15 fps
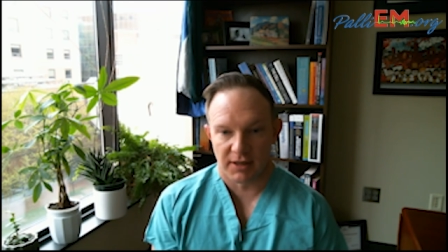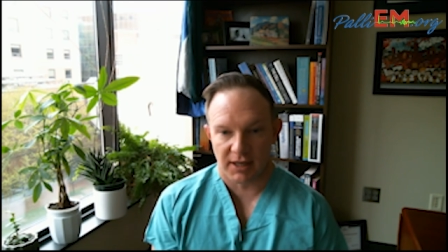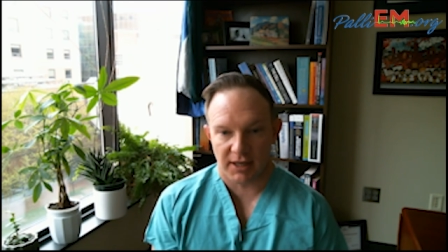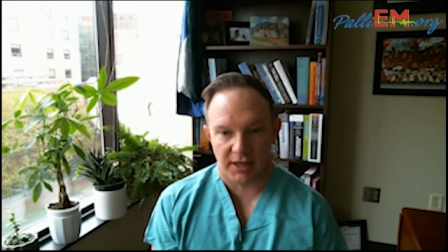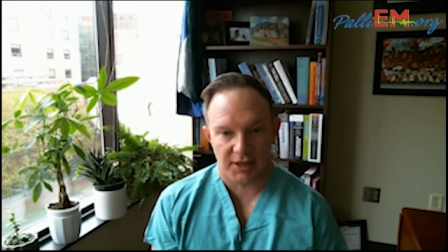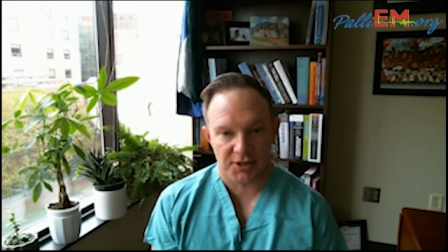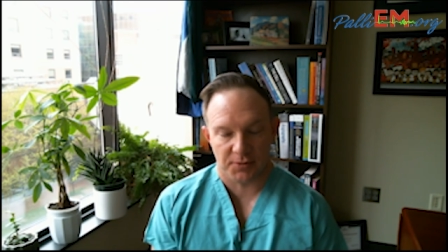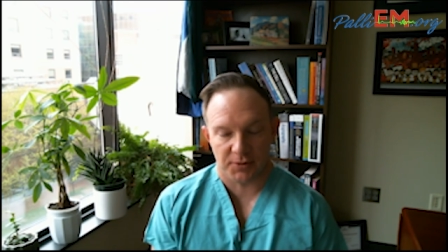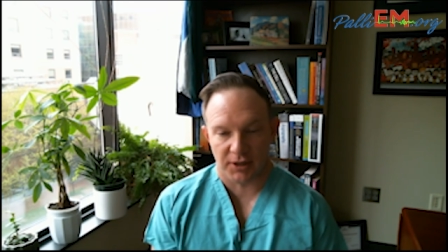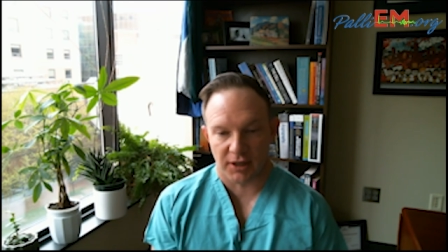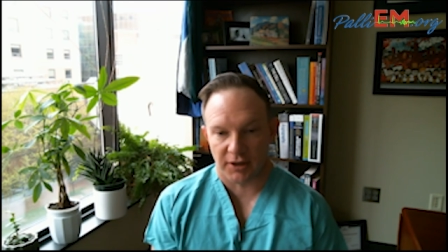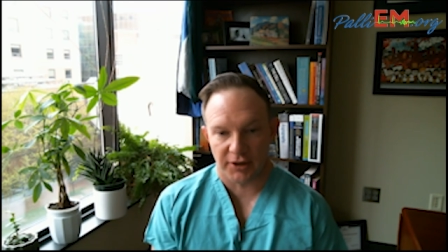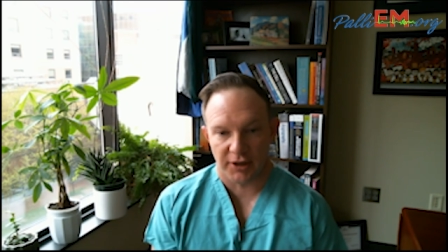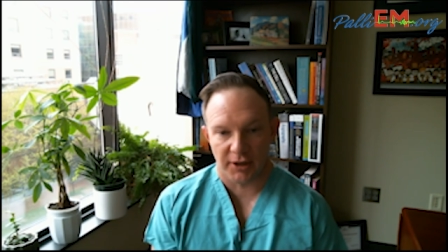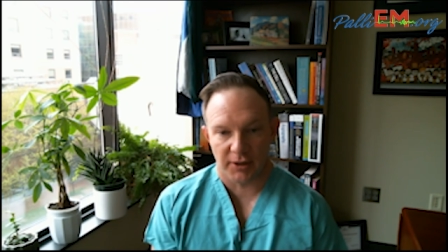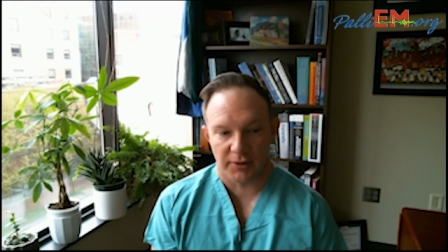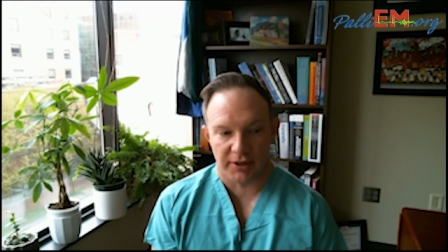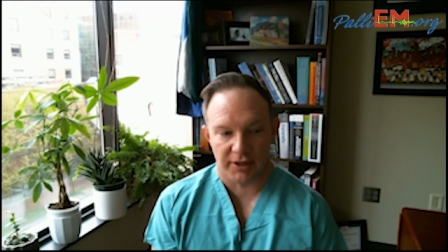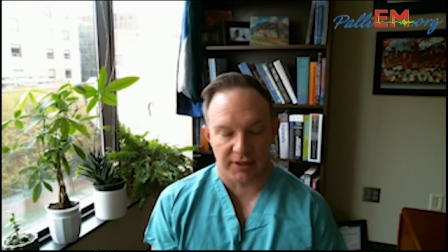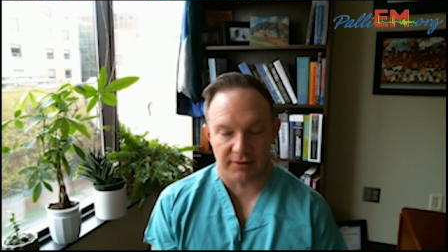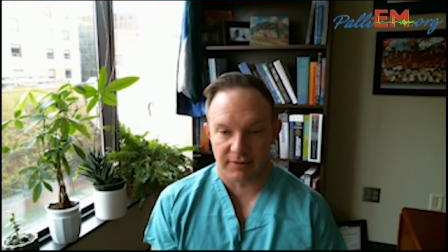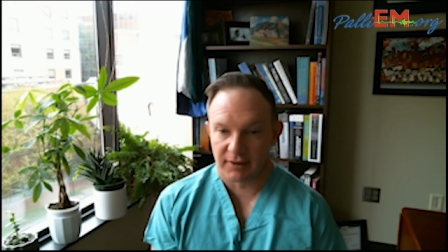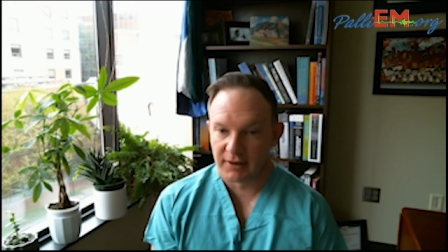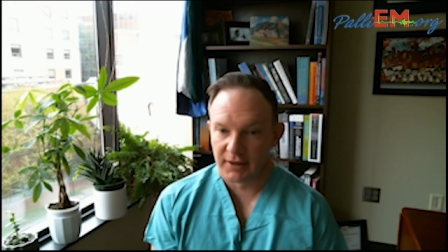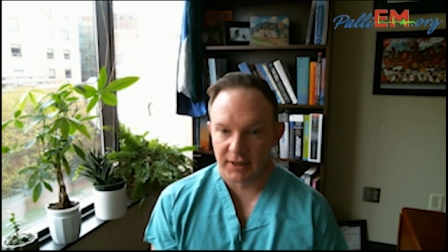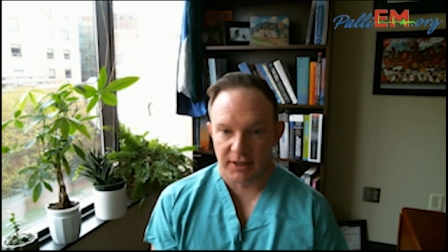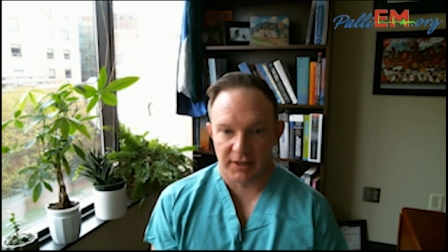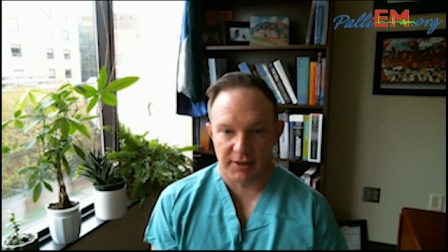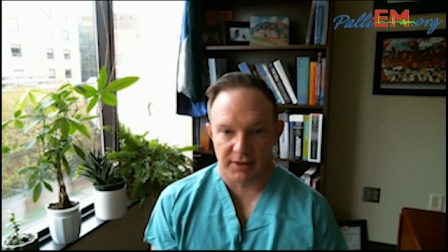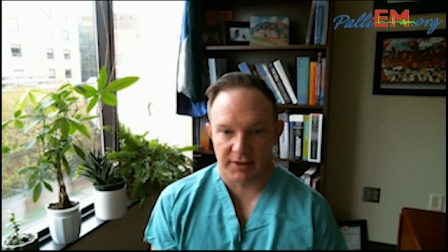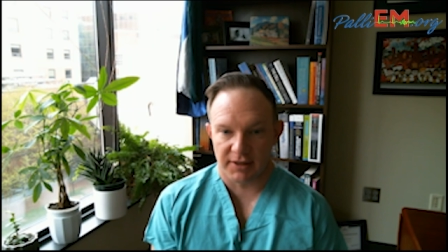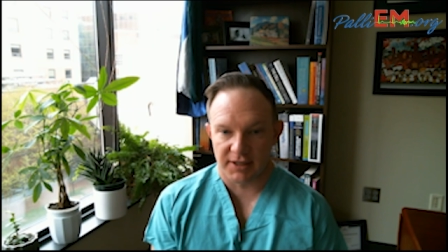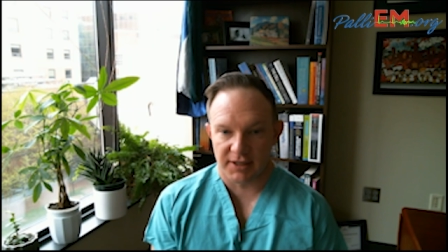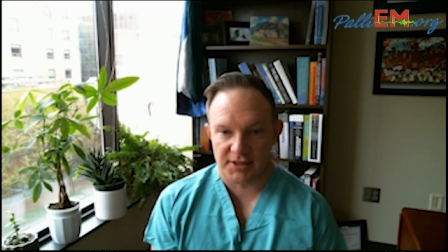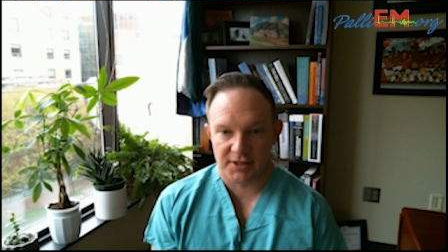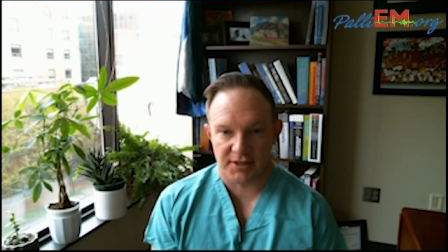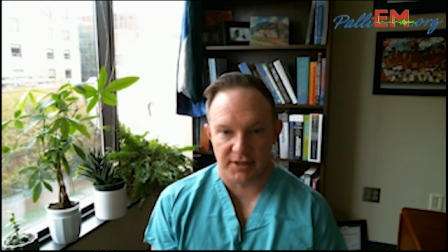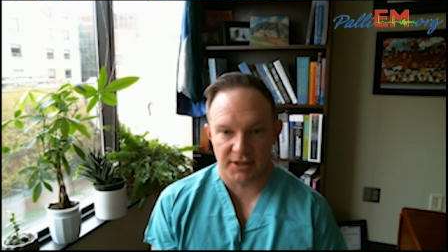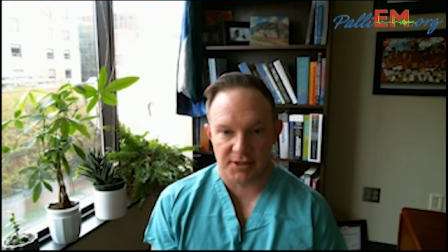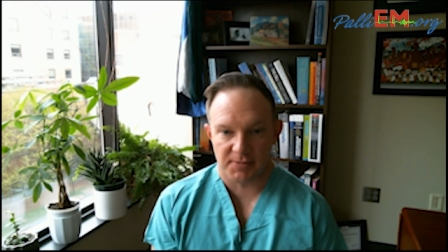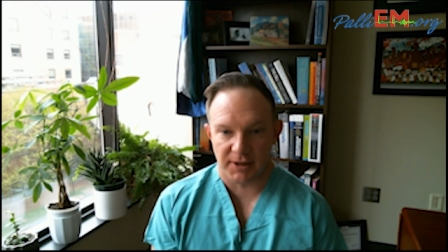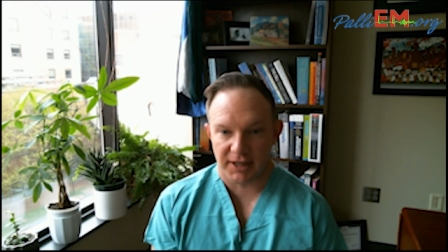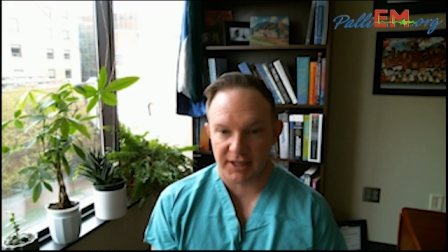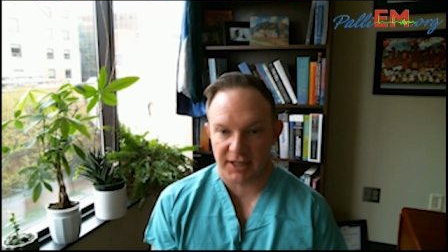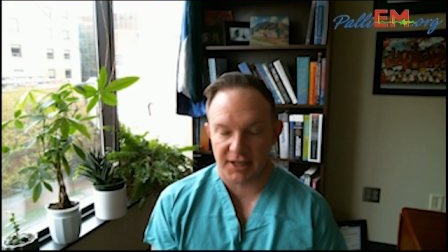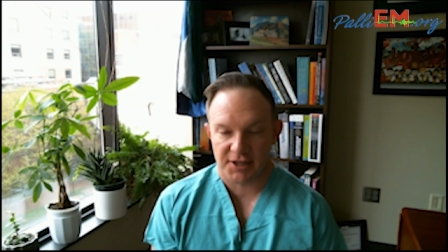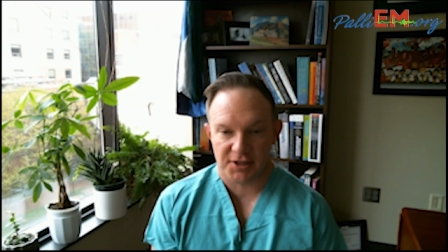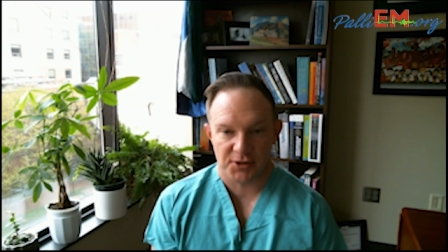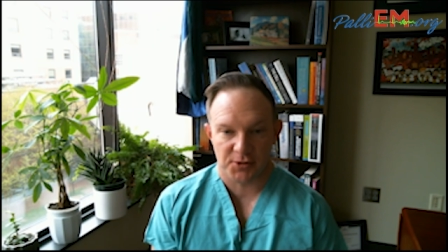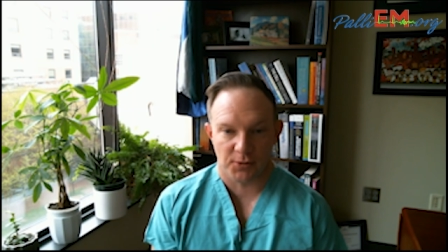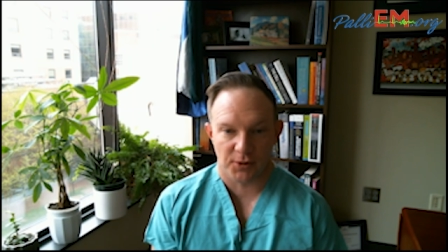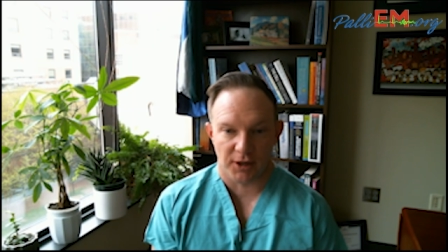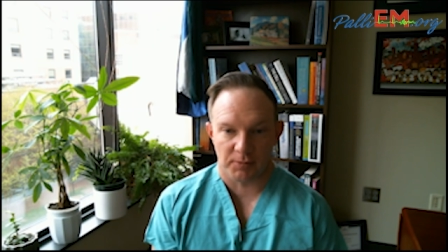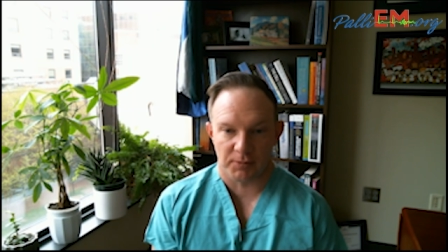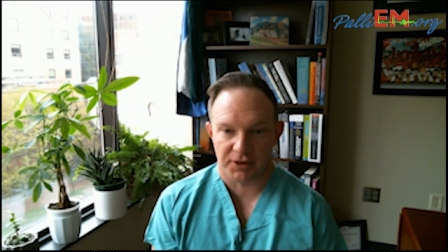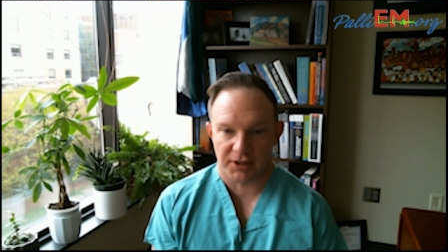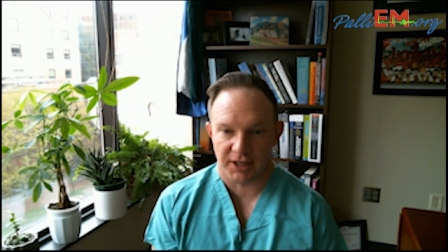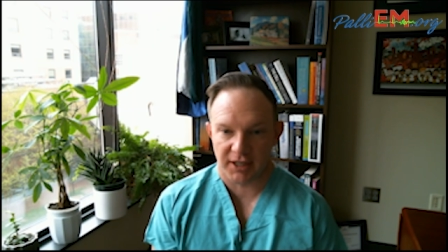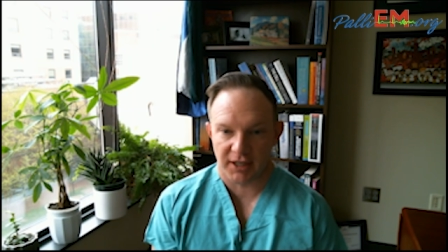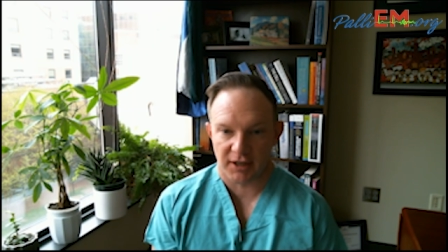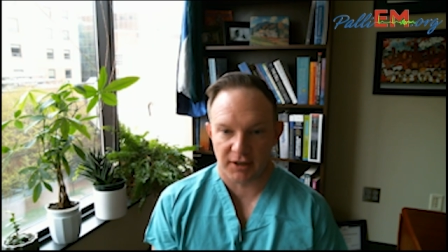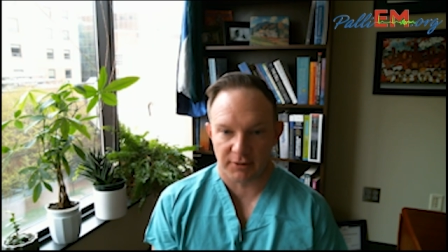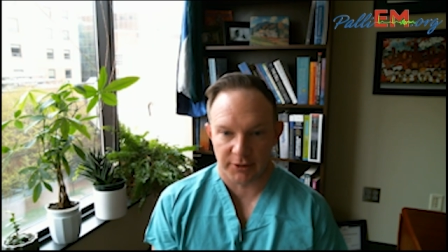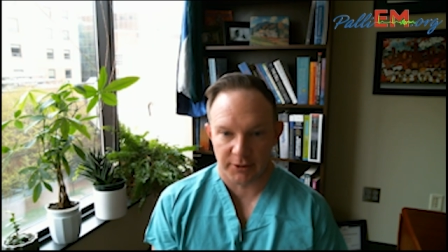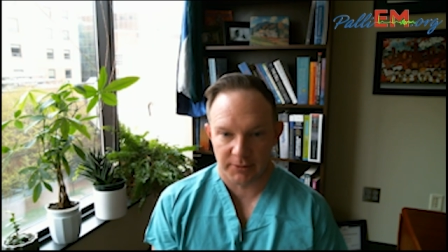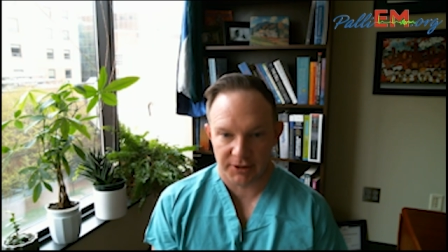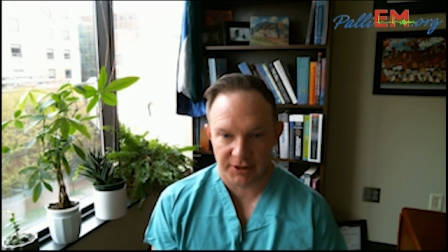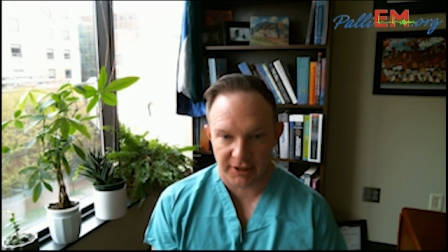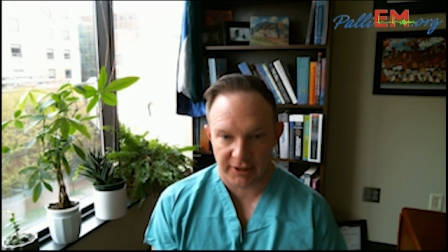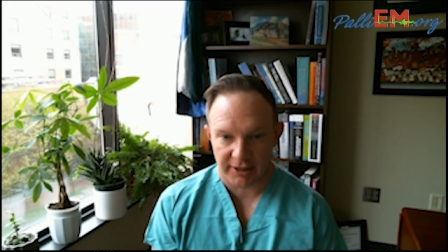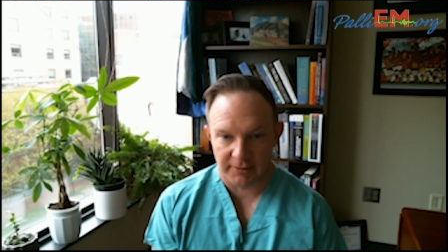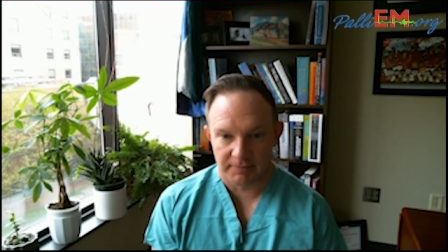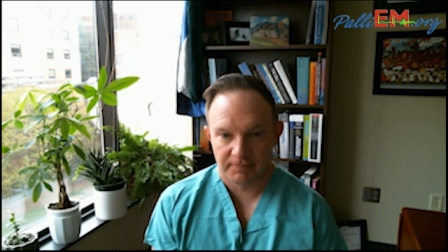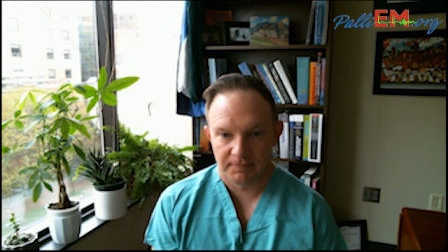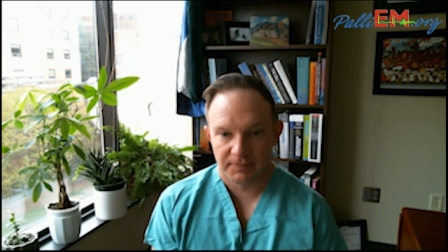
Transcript: as we all know, that these medications work, but they are a little bit dirty.